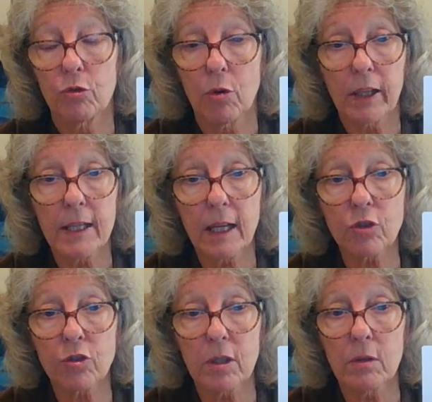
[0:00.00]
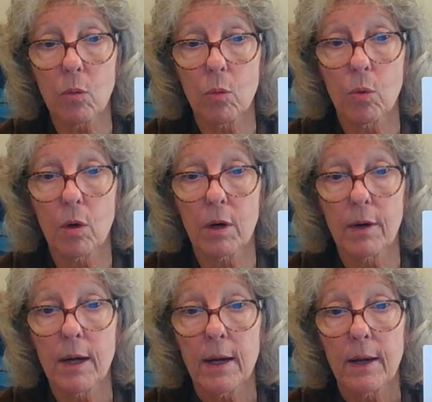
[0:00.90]
drug addiction
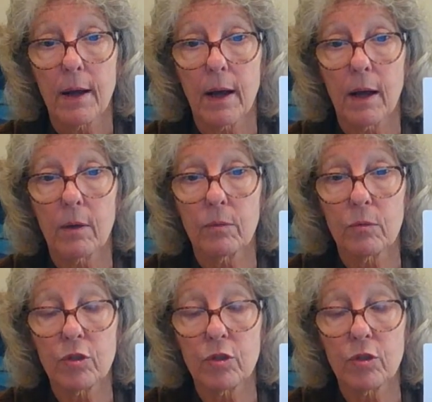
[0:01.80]
or um,